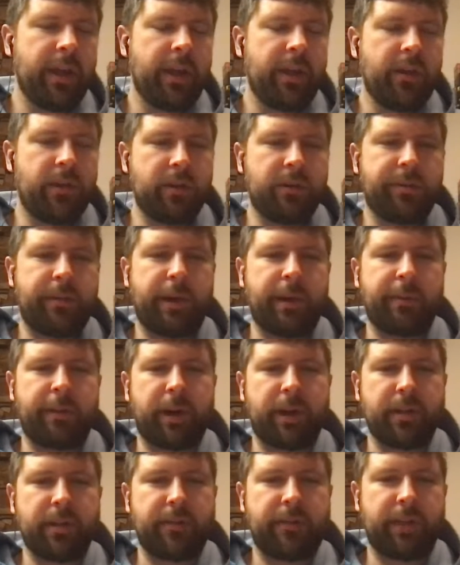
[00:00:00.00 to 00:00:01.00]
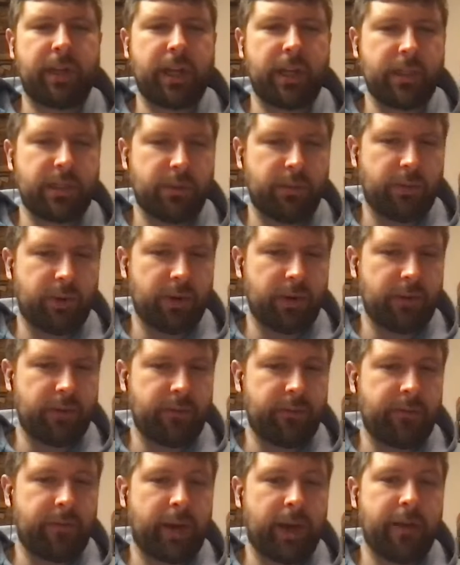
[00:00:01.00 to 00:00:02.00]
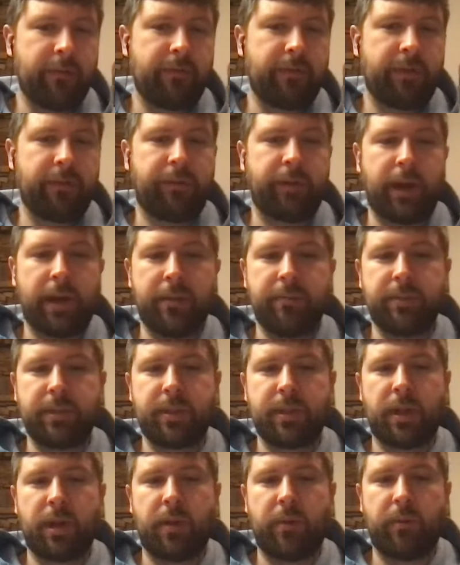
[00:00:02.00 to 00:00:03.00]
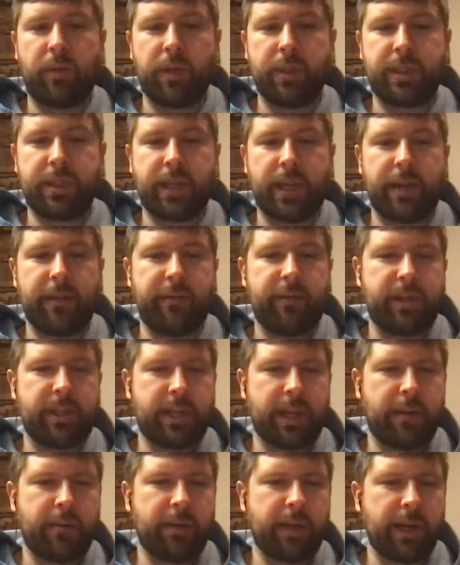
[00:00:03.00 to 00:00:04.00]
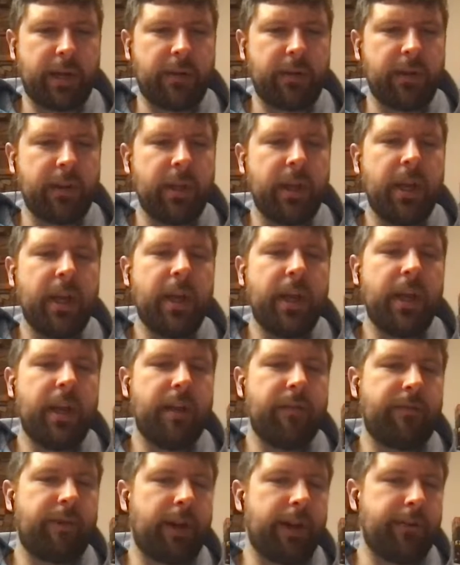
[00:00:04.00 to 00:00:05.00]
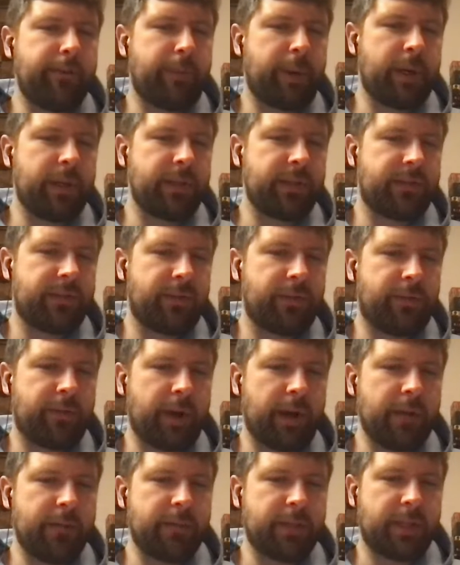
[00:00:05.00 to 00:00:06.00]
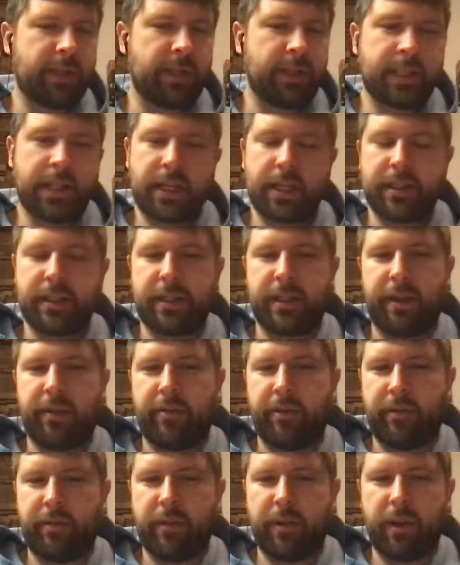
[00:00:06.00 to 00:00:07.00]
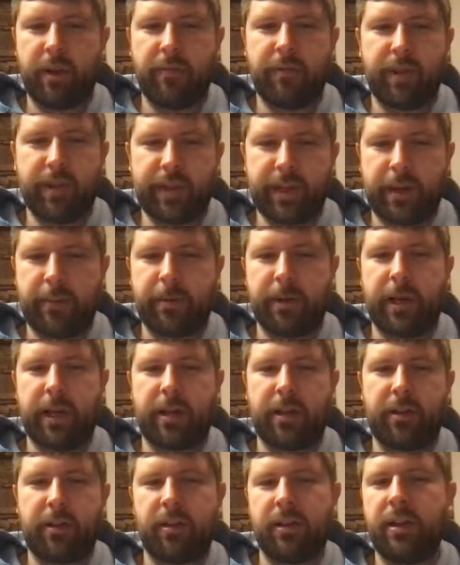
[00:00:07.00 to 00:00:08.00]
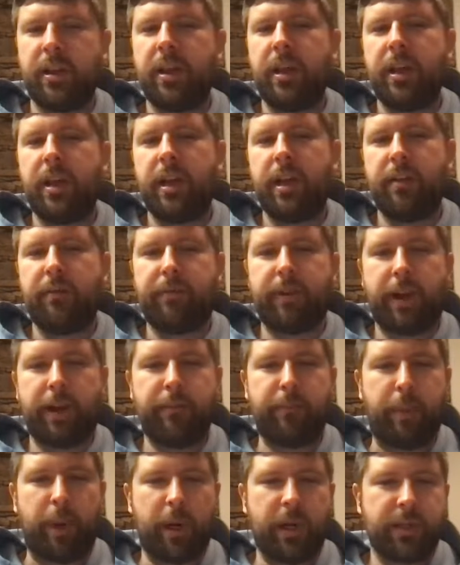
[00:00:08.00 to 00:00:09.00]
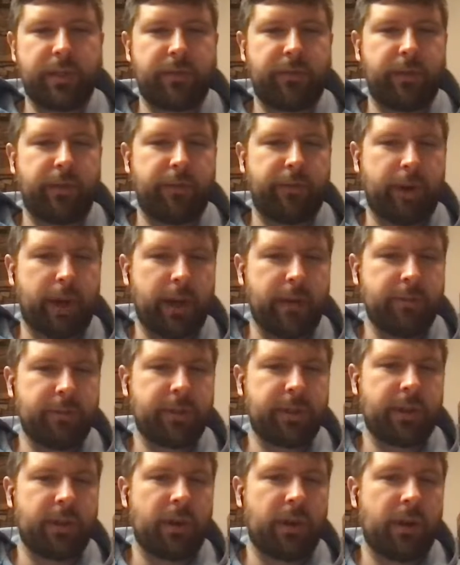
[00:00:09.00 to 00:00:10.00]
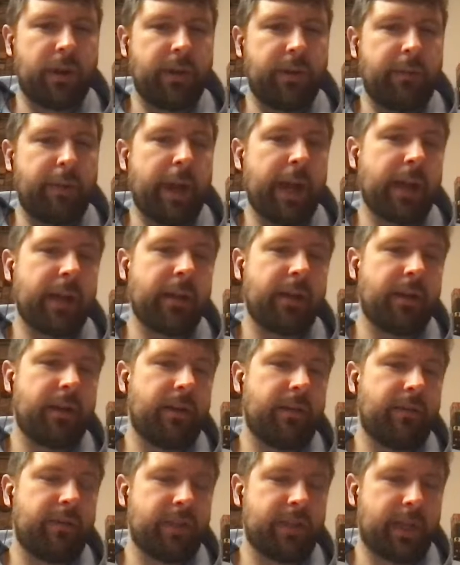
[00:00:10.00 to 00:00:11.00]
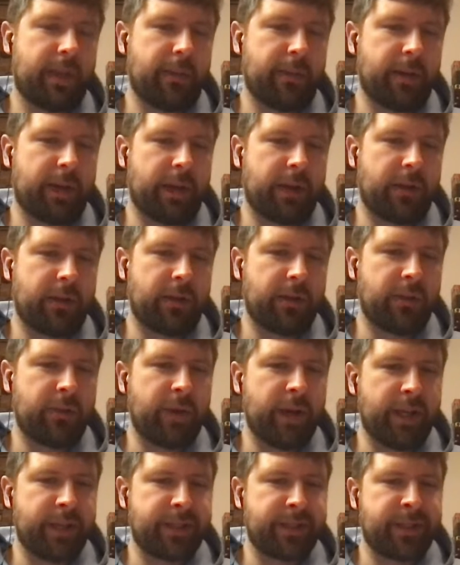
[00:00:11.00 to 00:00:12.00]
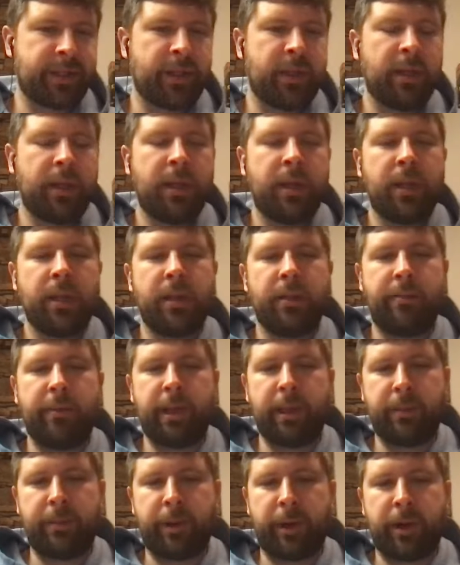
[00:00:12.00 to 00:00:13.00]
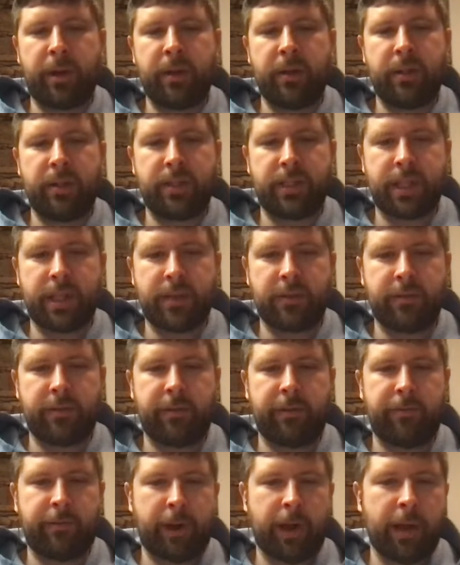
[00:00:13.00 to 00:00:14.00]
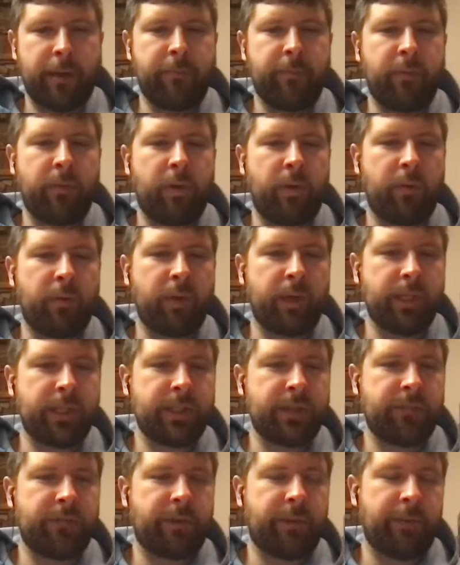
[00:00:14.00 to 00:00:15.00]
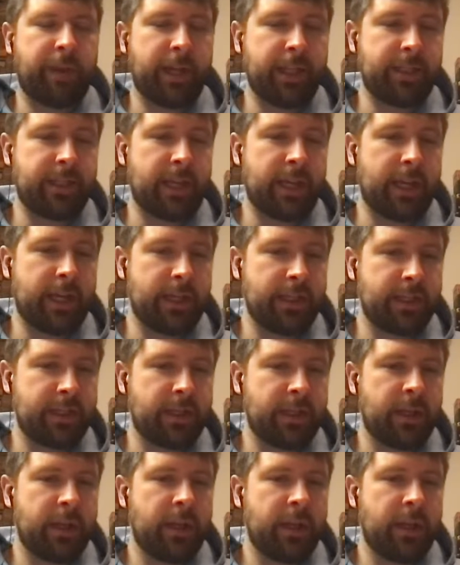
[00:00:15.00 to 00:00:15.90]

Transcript: You are to make bars of acacia wood, 5 for the frames on one side of the tabernacle, and 5 bars for the frames on the second side of the tabernacle, and 5 bars for the frames on the back of the tabernacle on the west. The middle bar in the center of the frame will reach from end to end.